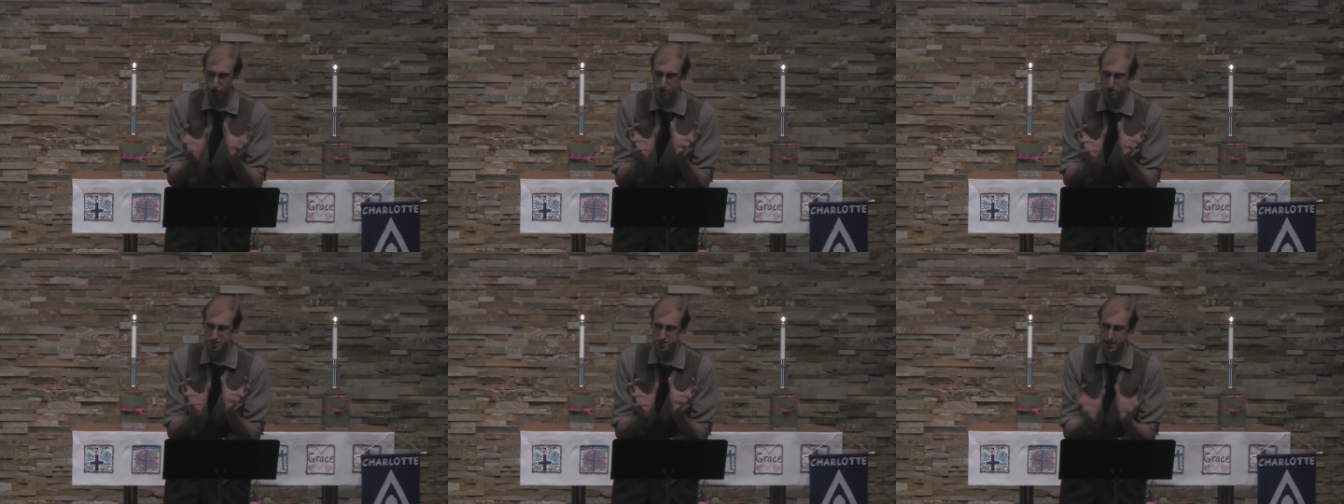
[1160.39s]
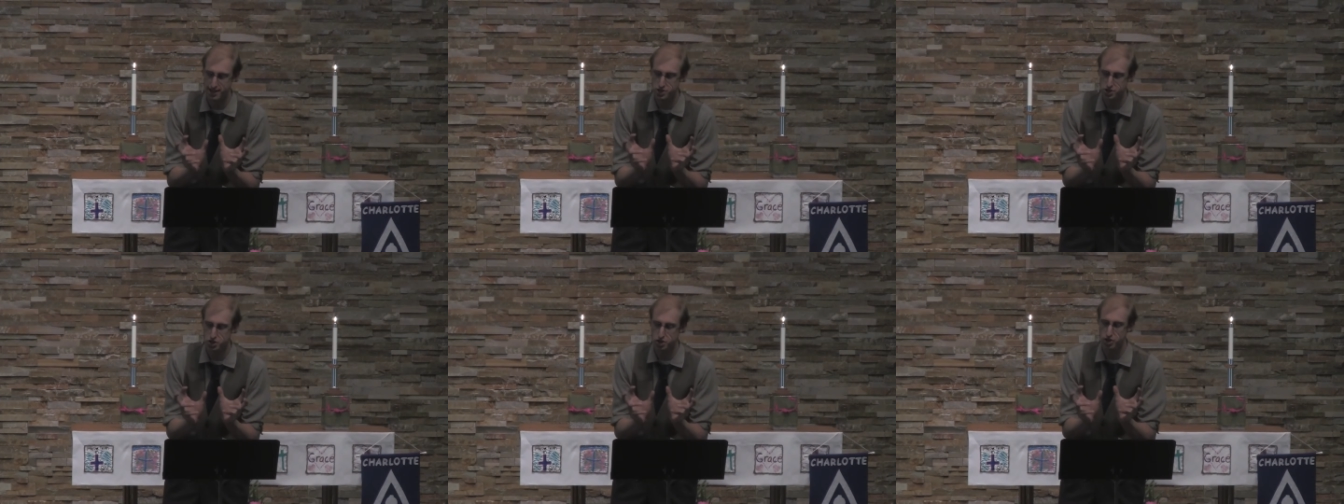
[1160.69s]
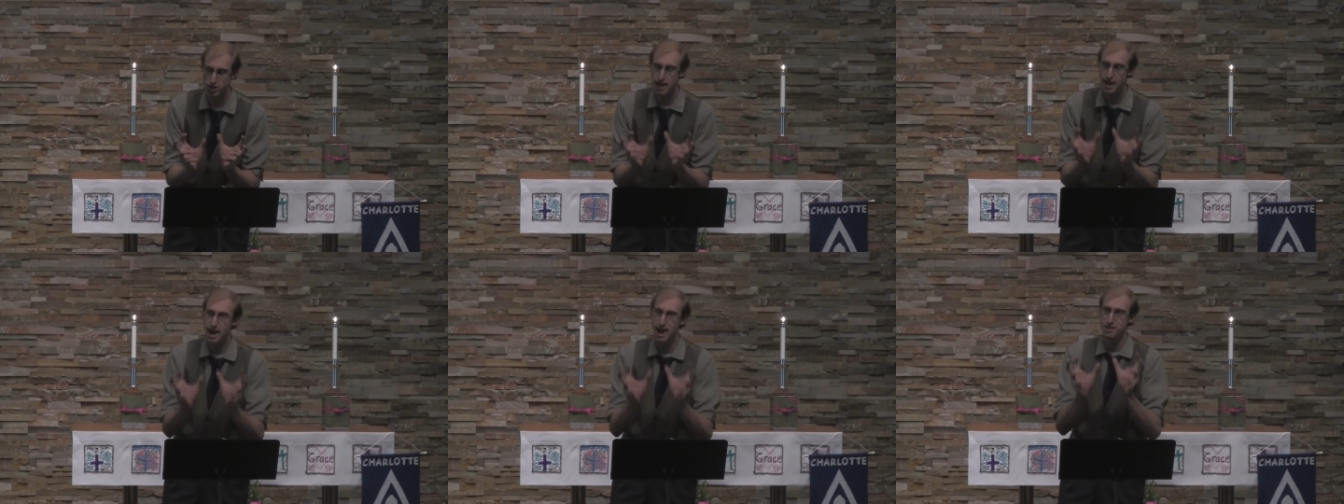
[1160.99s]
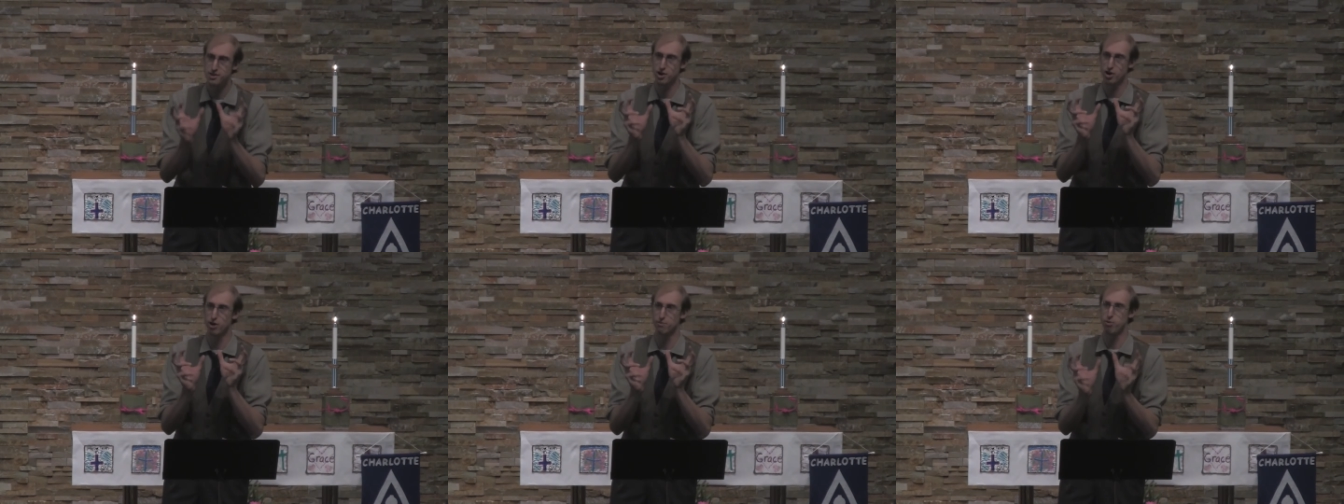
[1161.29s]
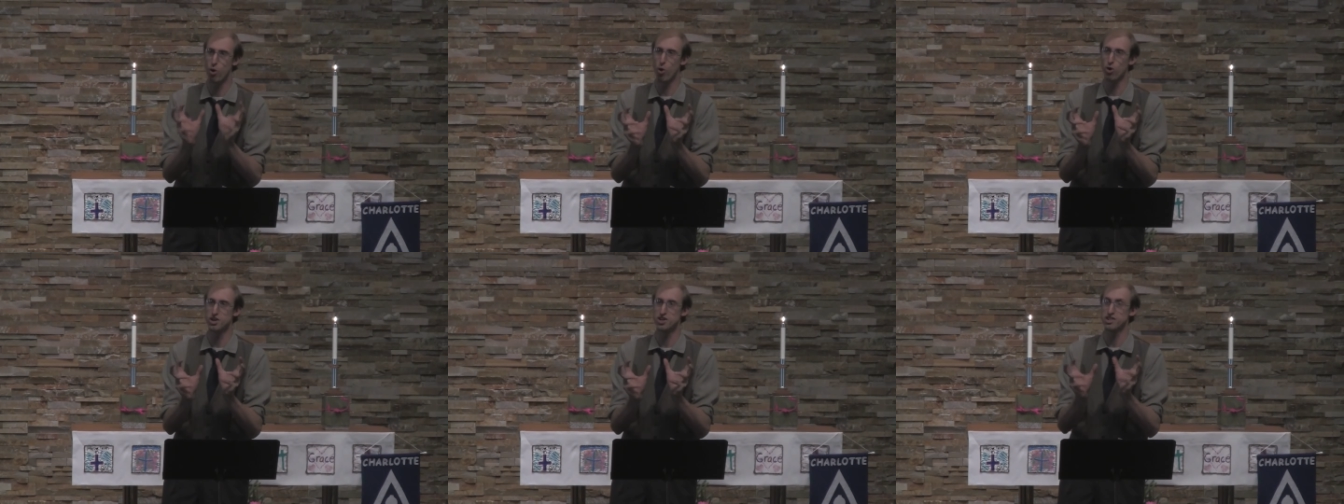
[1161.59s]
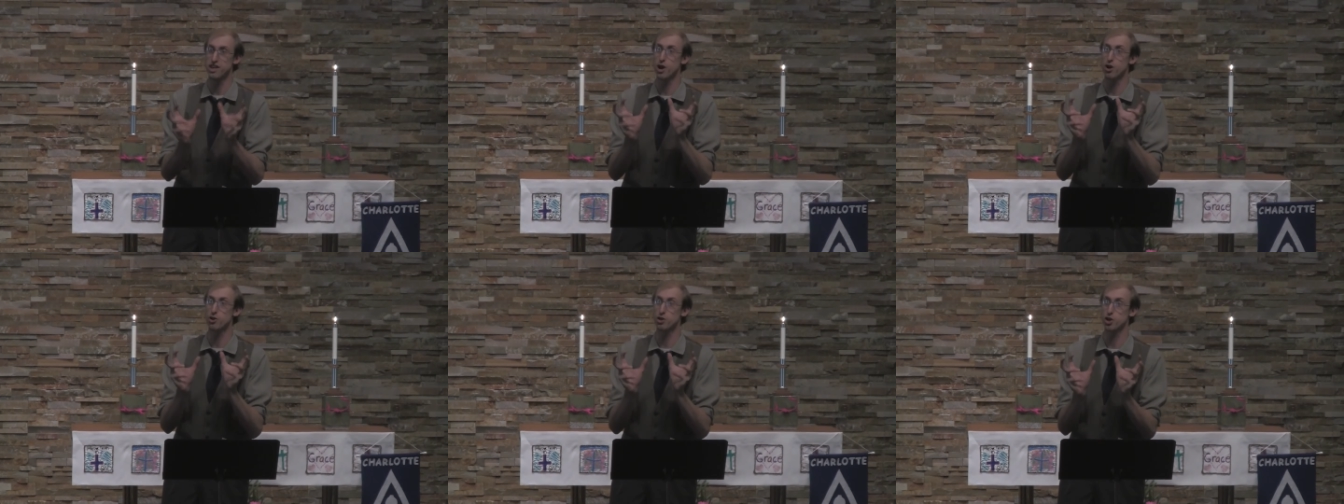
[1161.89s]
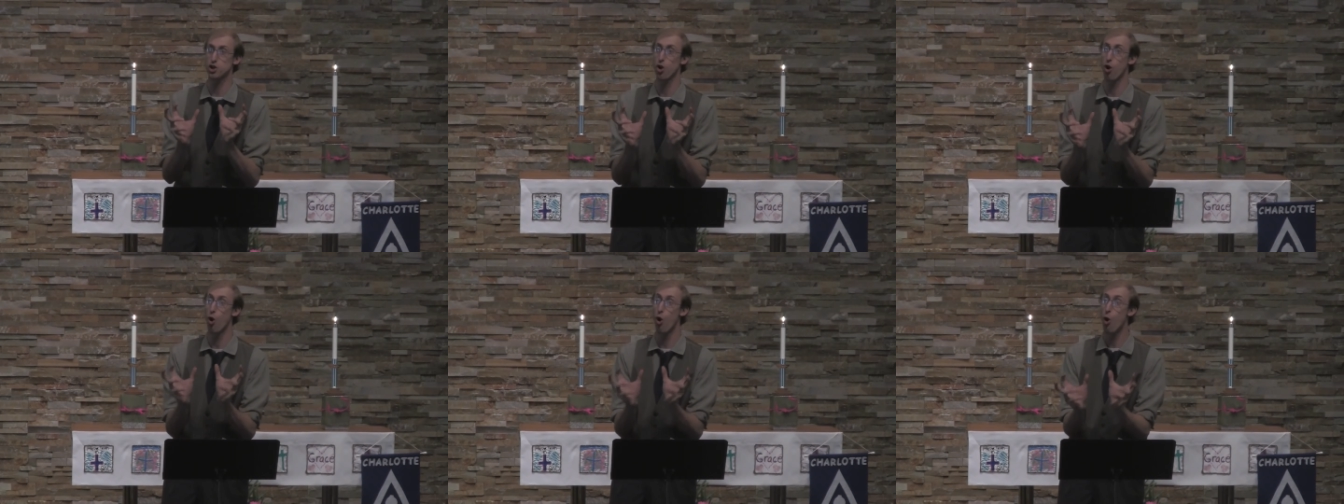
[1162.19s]
are essential, they are important, they
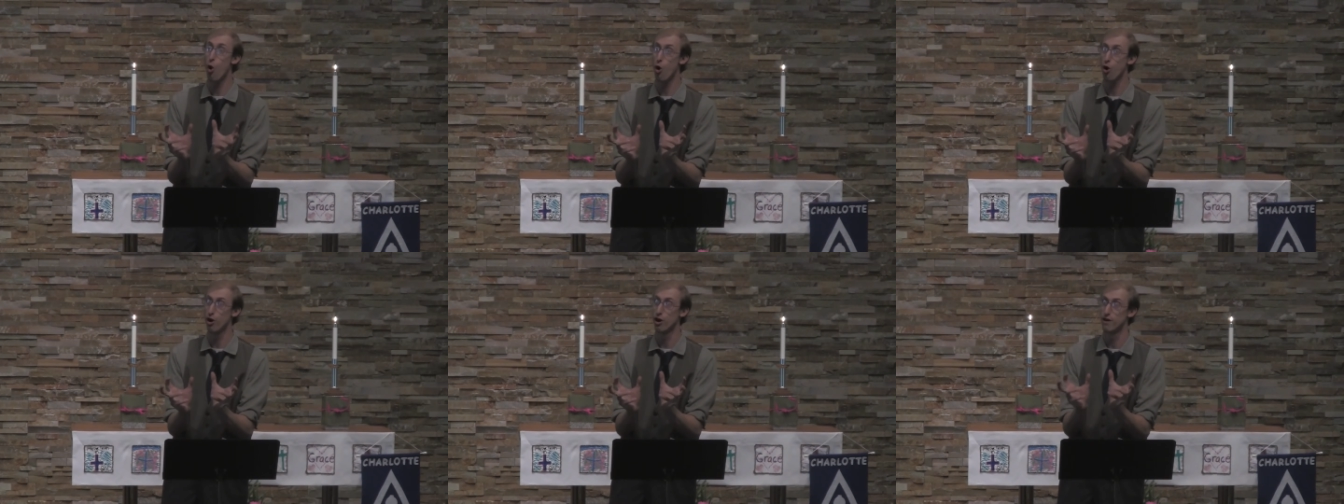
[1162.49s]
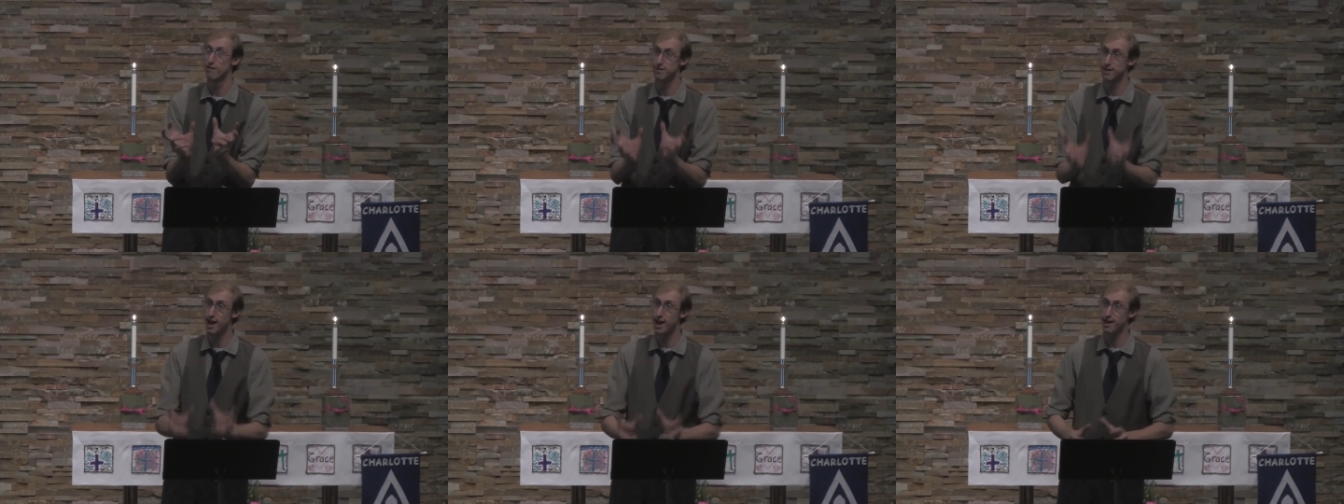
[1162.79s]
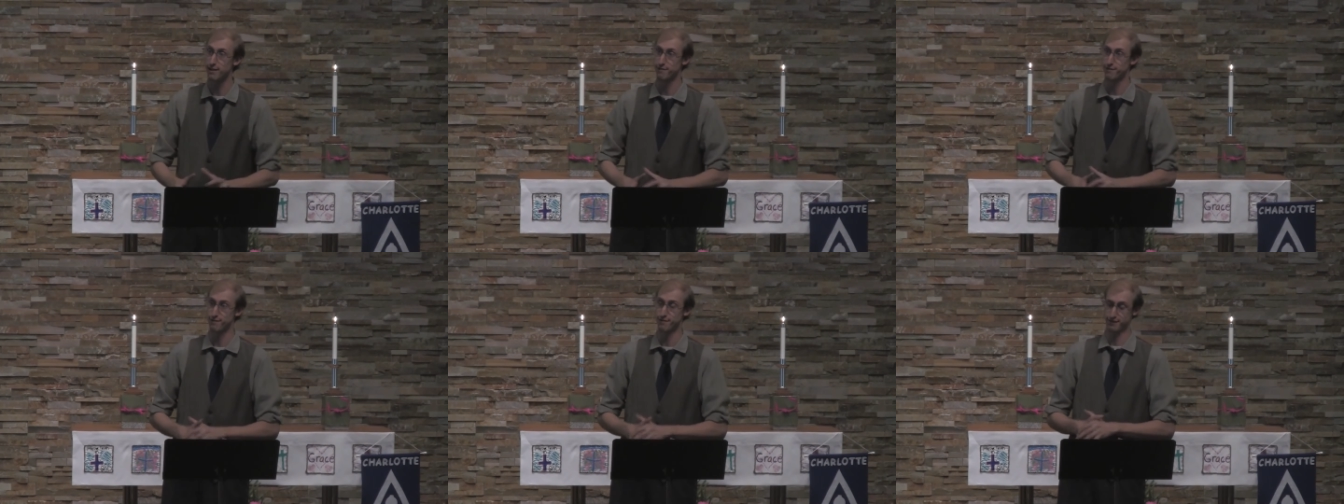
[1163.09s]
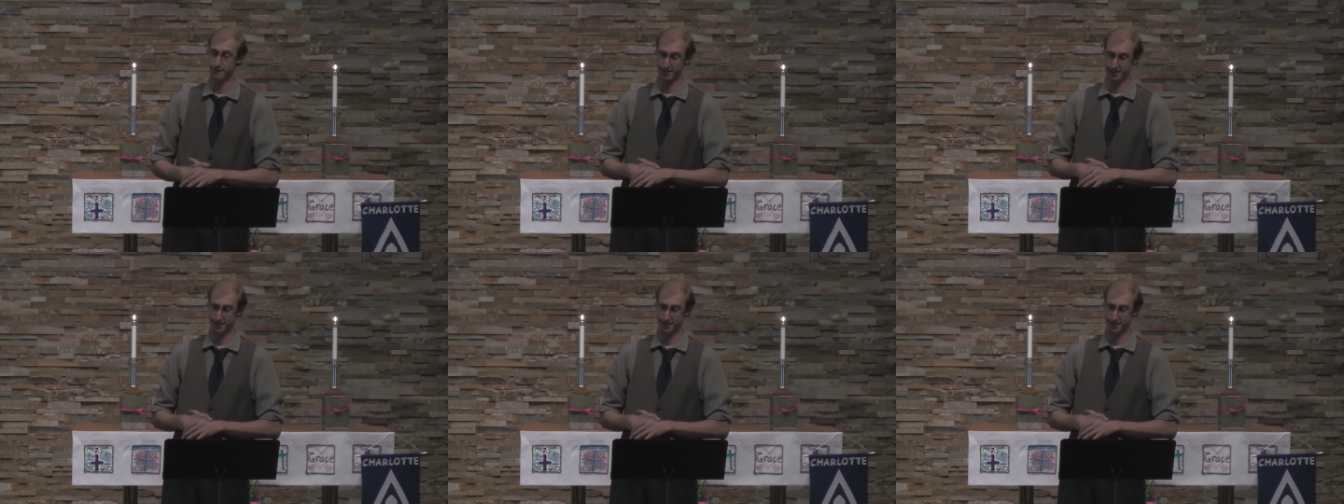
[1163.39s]
are the core of life.